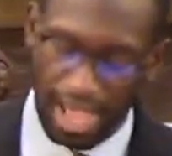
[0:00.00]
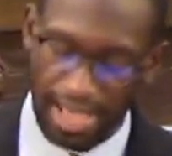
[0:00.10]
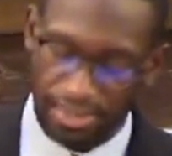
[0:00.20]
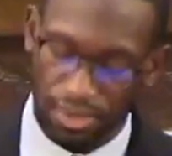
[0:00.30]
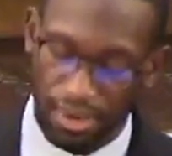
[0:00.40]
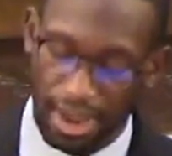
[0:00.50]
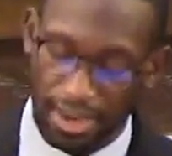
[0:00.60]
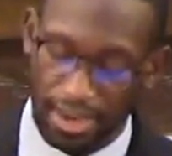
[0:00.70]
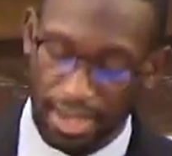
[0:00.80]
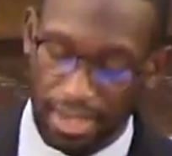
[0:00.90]
as
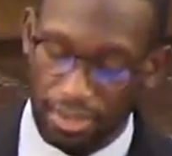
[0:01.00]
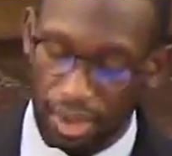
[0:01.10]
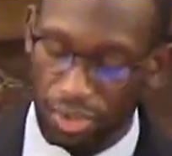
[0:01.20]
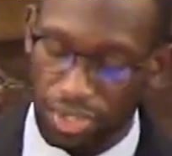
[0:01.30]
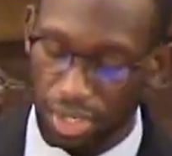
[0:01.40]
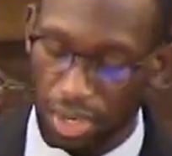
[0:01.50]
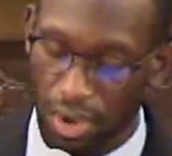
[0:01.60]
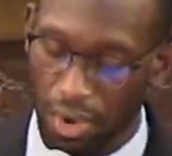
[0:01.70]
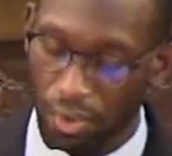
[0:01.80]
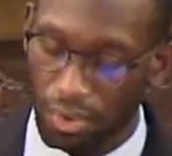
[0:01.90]
great, those should
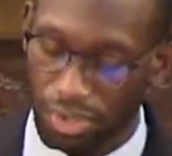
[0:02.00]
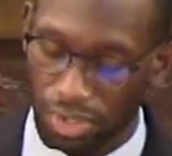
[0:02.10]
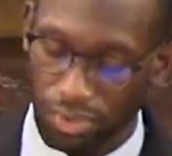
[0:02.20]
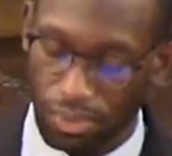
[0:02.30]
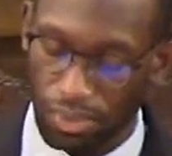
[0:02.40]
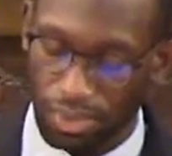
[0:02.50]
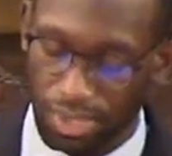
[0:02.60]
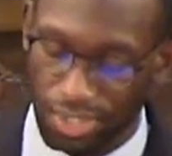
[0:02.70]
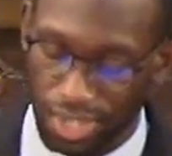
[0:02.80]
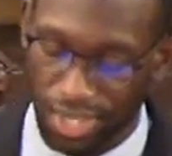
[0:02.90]
go to
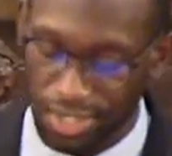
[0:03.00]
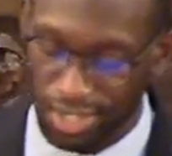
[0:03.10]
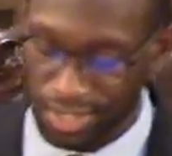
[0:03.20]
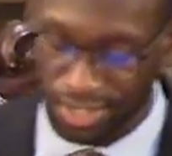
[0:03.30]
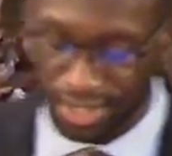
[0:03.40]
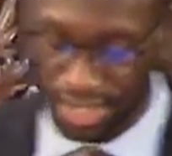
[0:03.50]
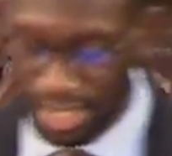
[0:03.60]
the judges.